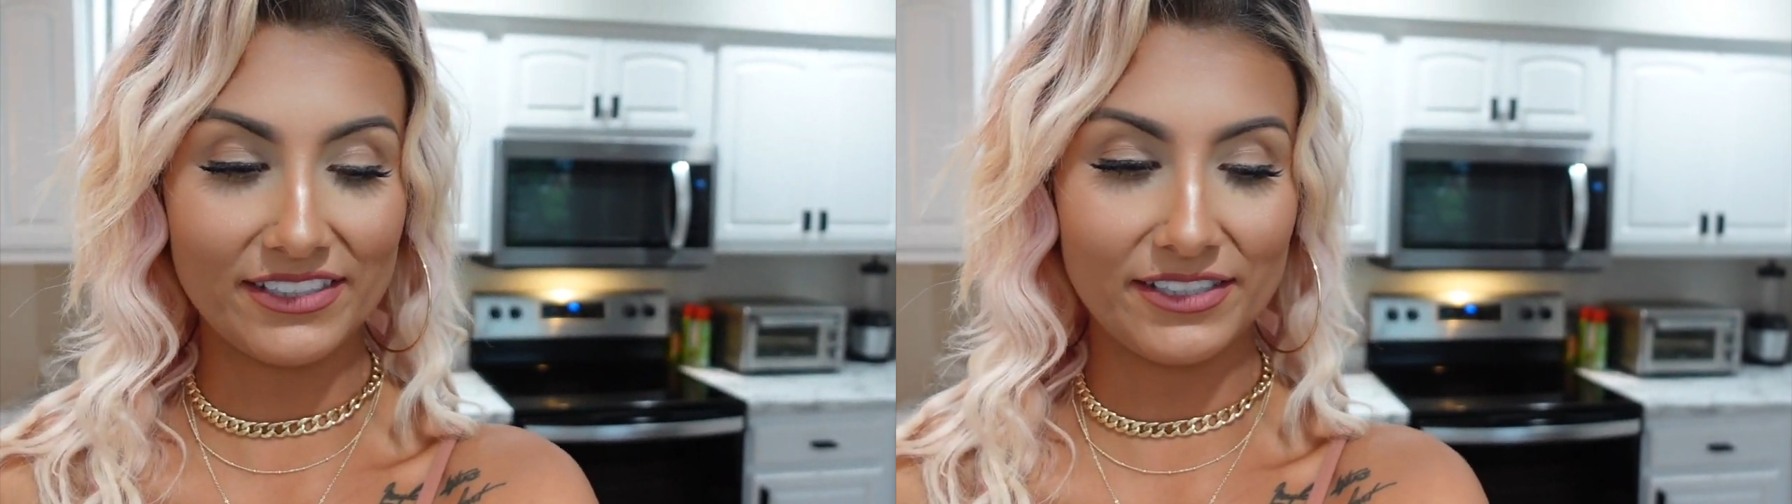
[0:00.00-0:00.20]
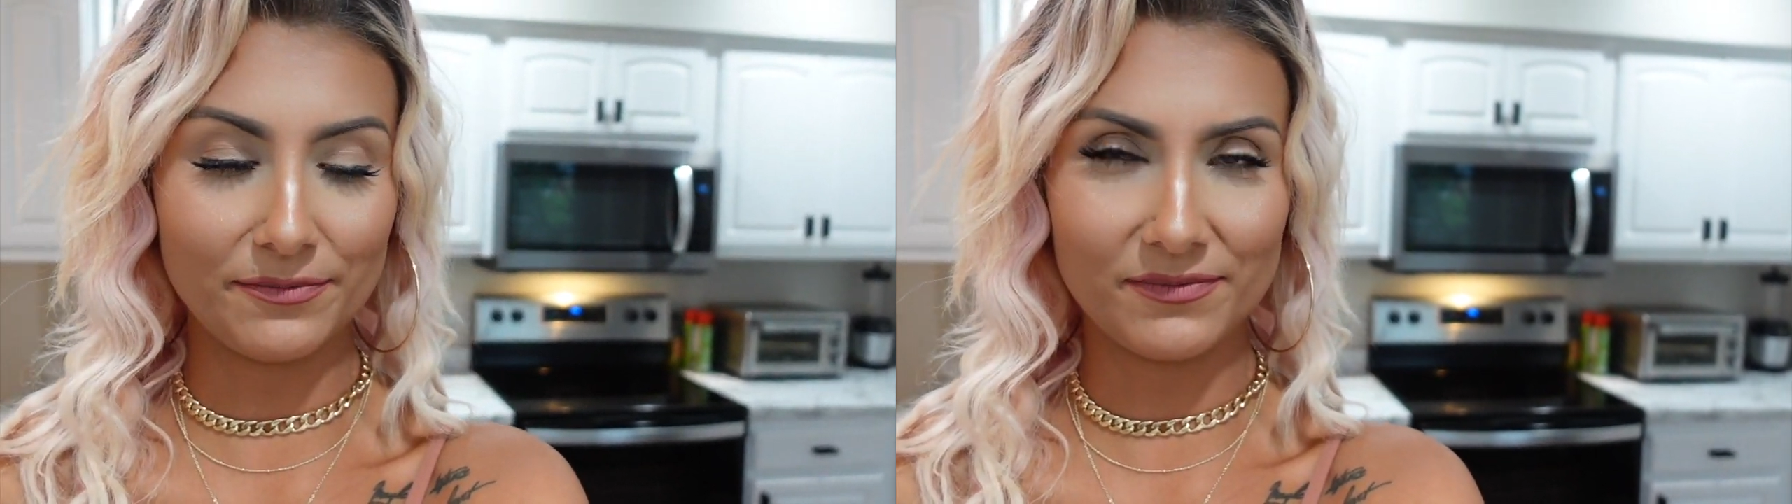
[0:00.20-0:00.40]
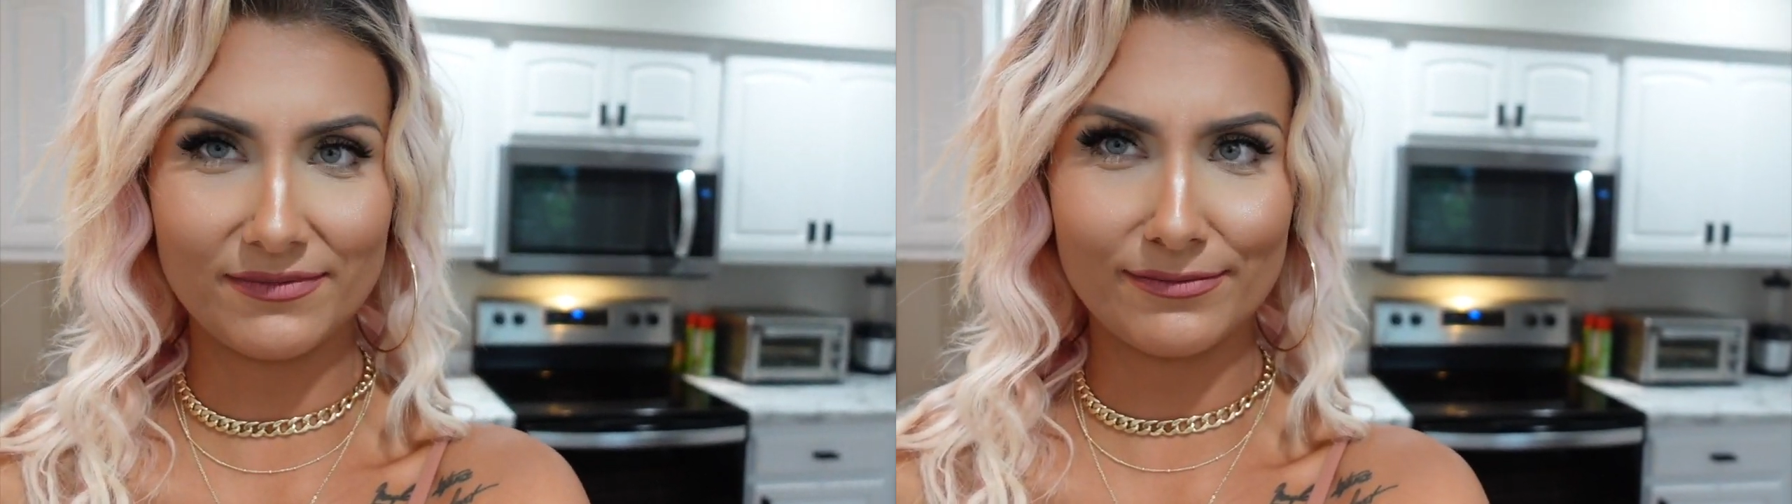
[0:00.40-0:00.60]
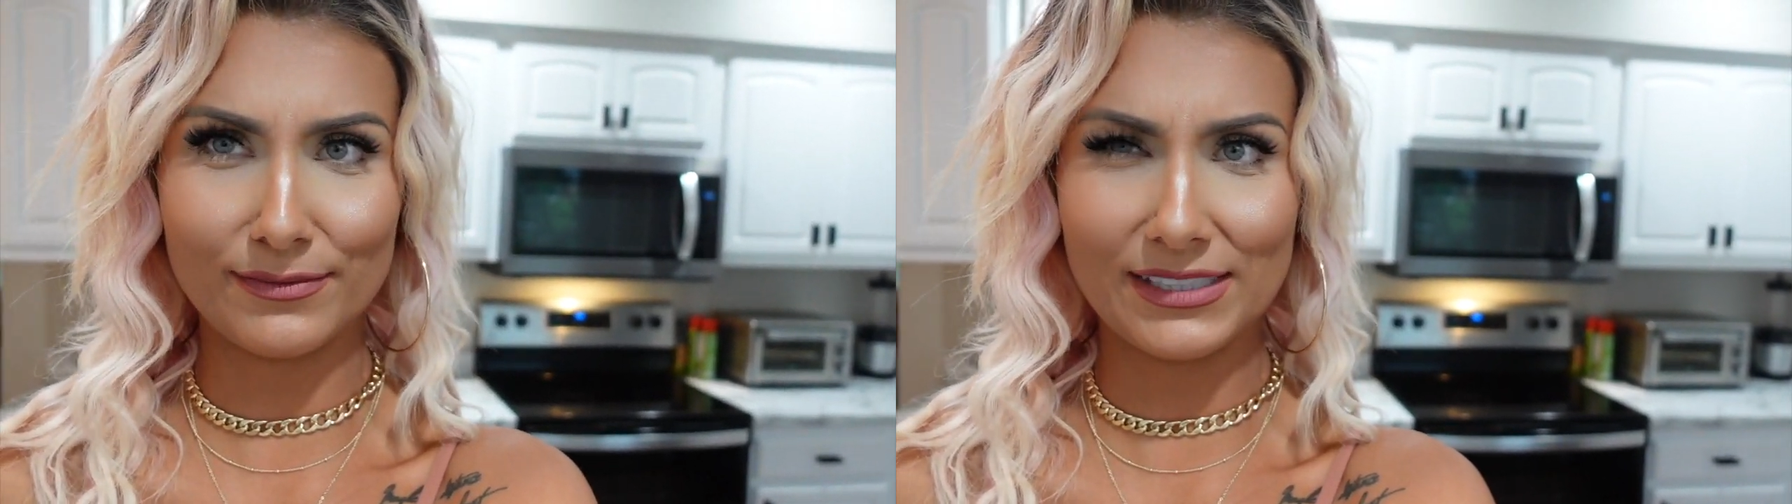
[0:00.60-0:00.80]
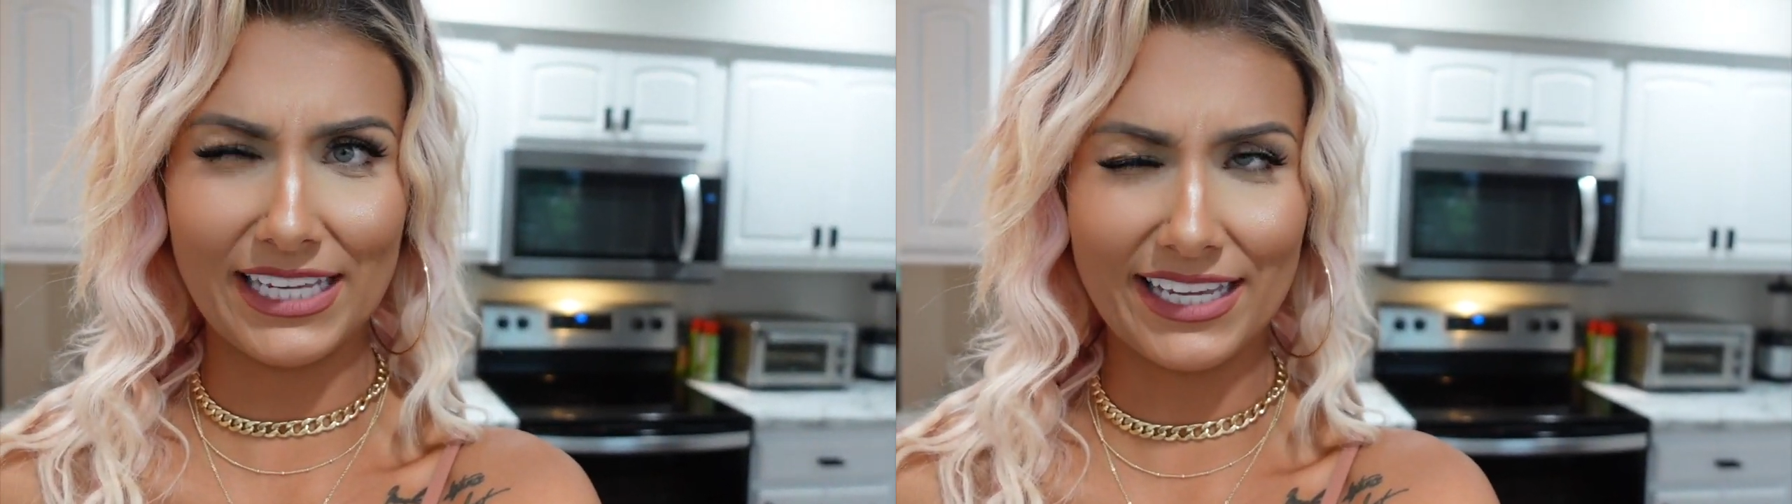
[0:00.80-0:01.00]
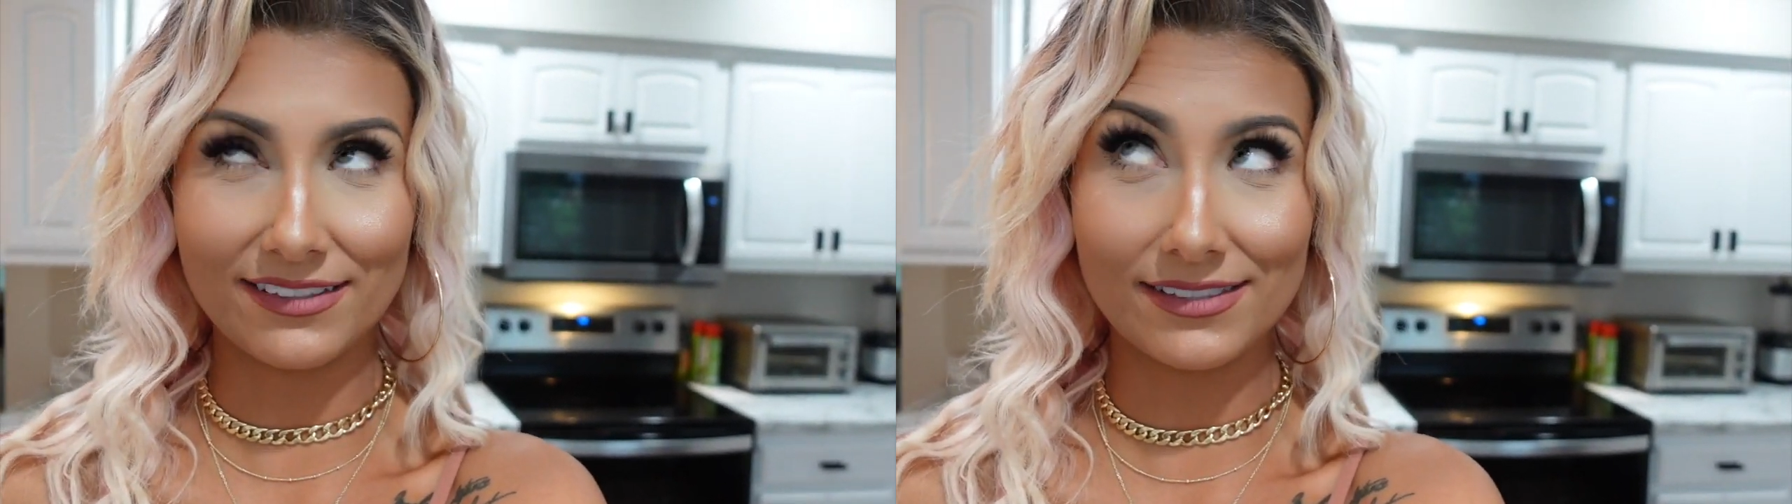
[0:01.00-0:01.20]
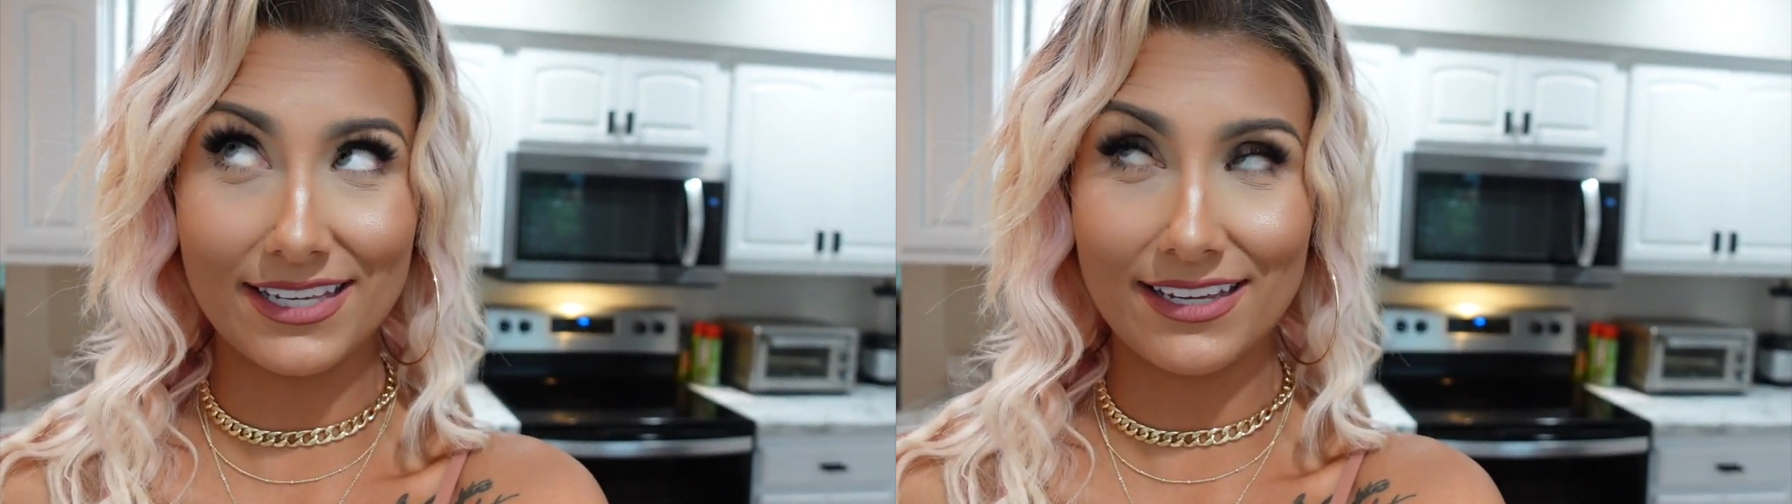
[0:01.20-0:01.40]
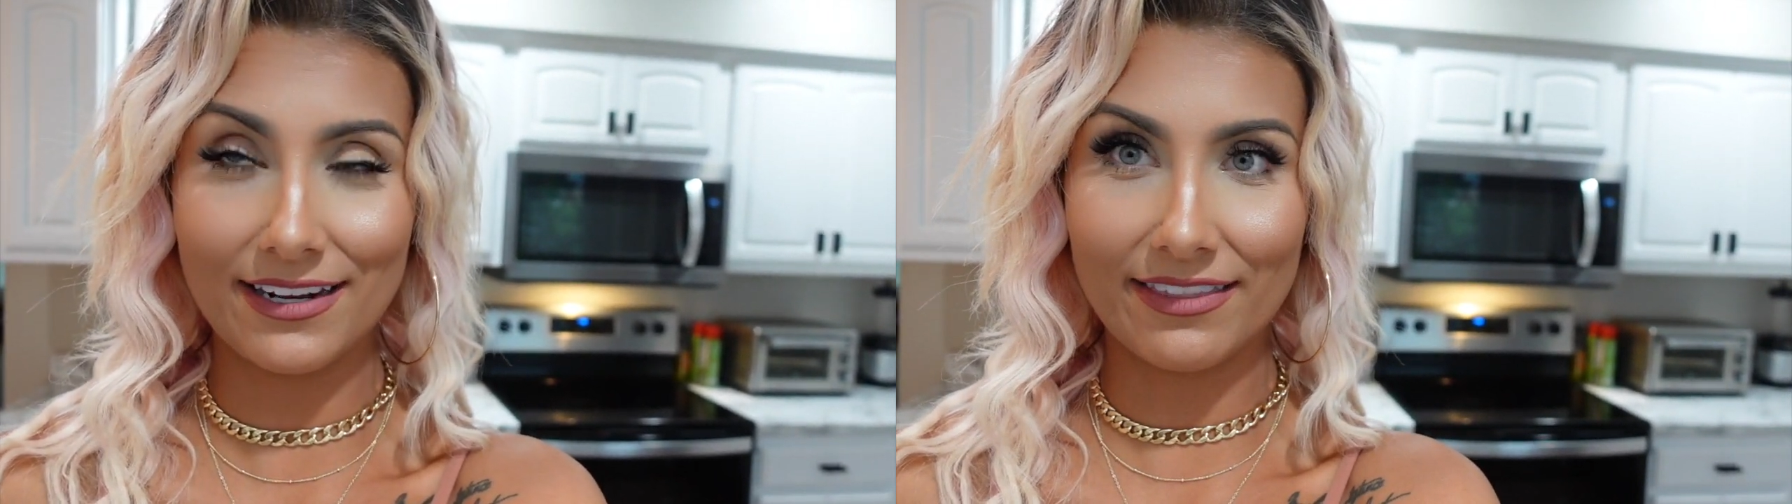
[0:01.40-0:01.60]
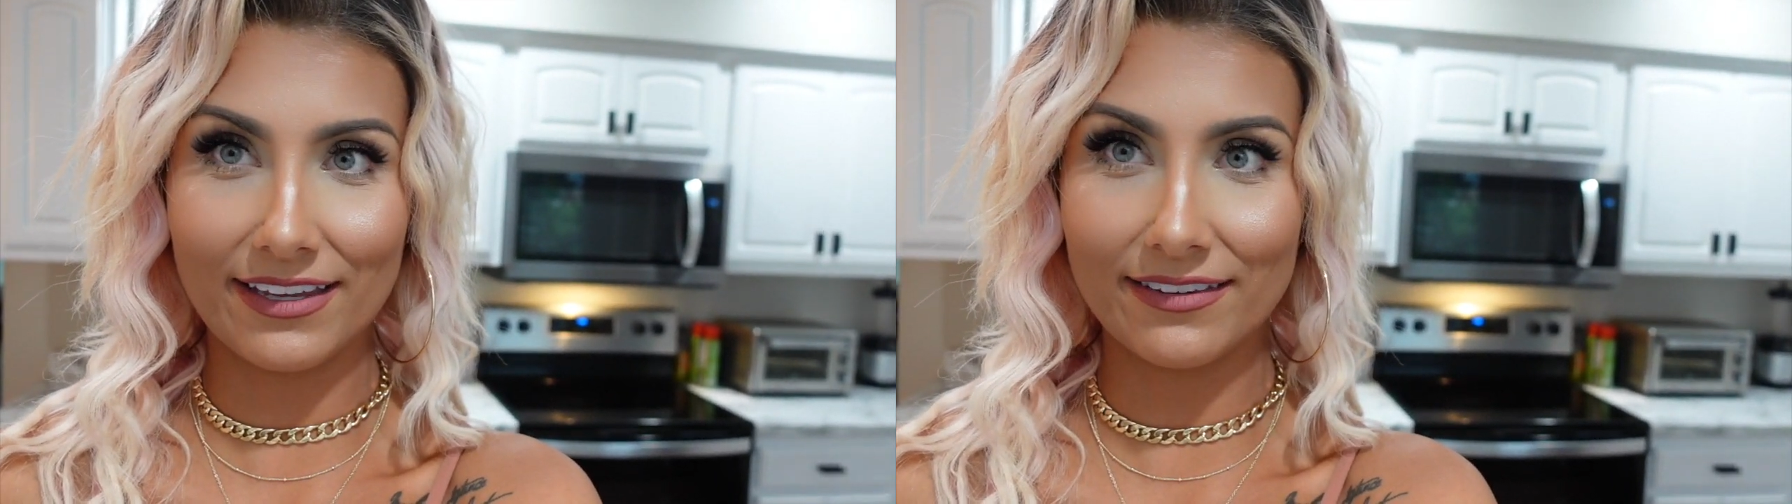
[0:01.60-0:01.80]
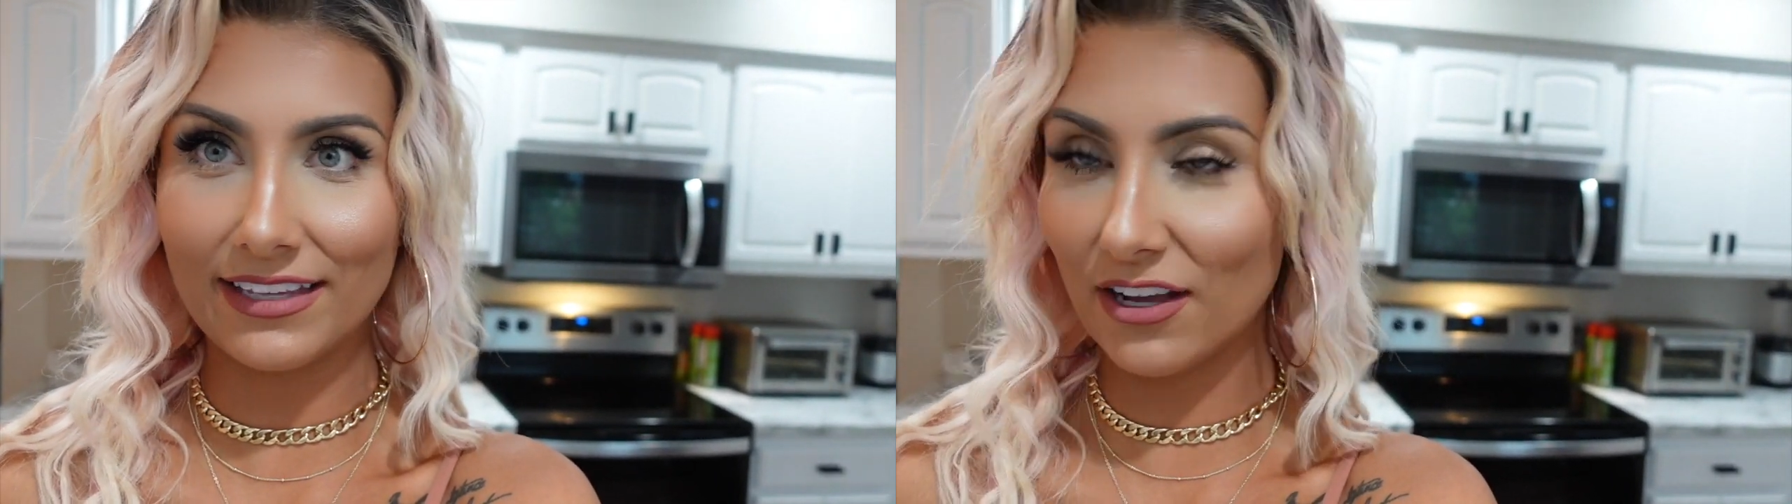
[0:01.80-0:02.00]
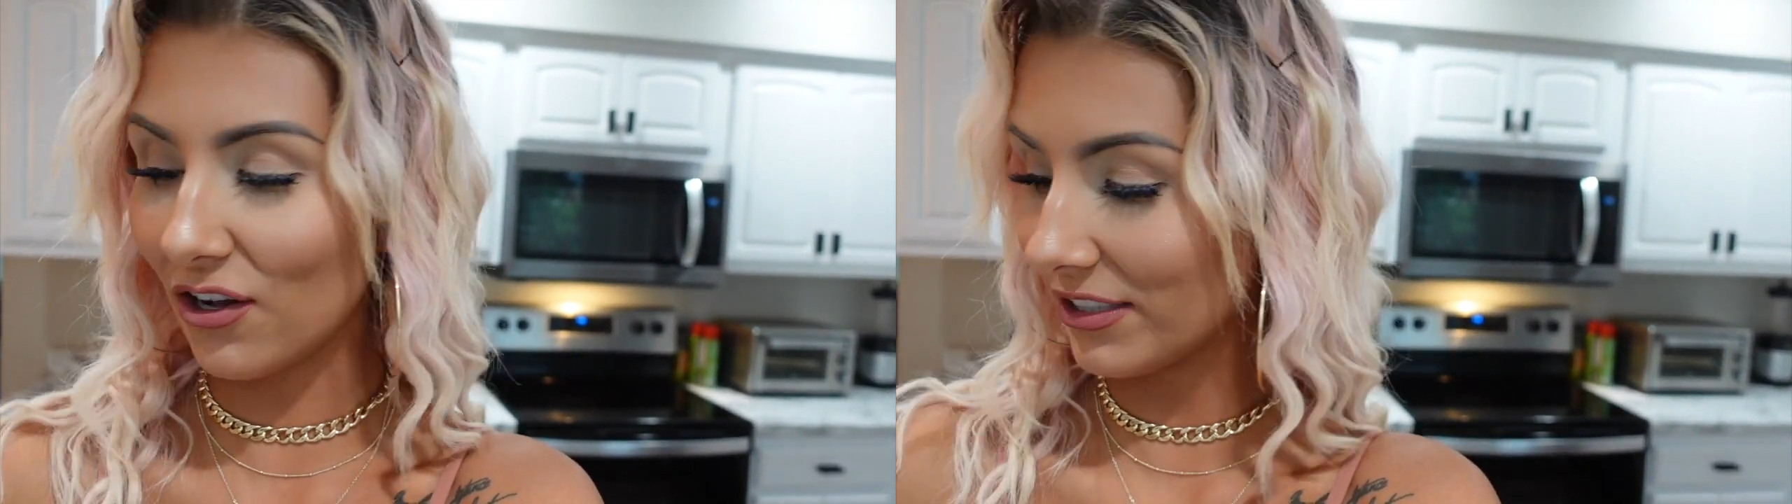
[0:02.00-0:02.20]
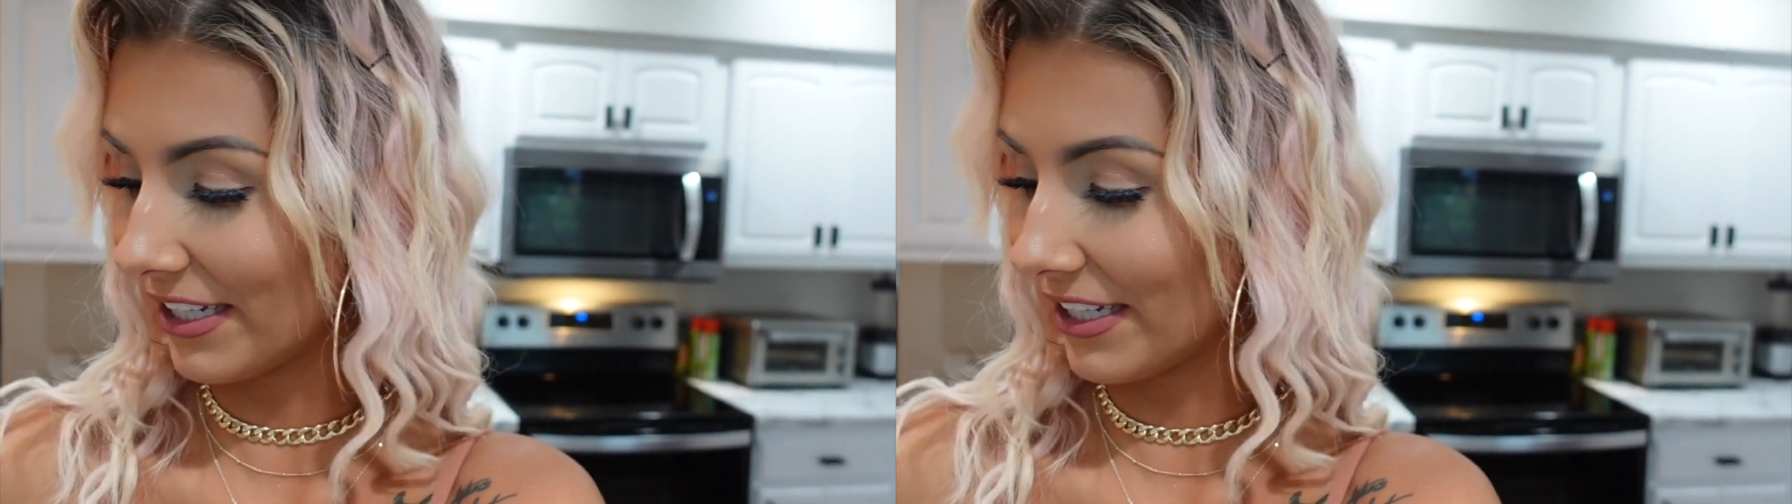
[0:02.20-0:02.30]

The second skin, I think they called